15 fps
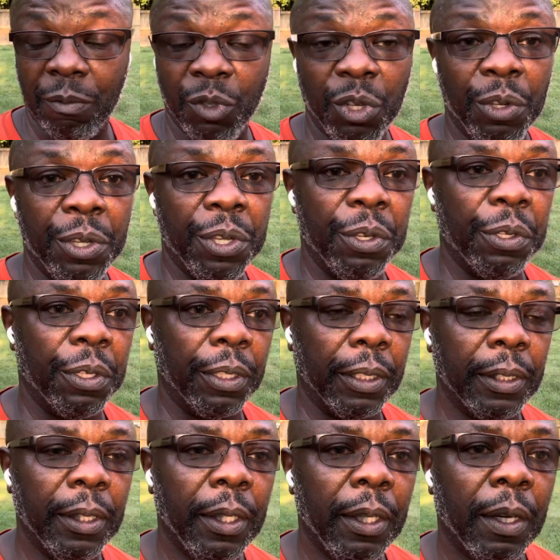do
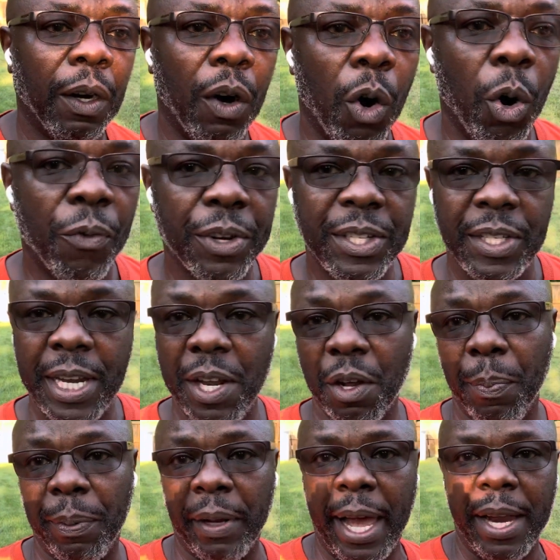your overseeding or
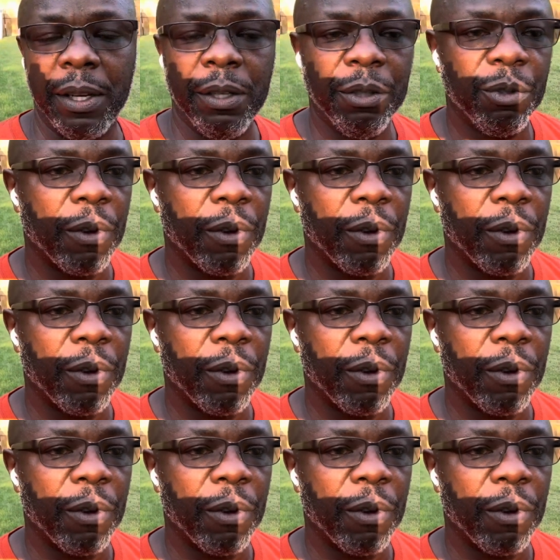plant new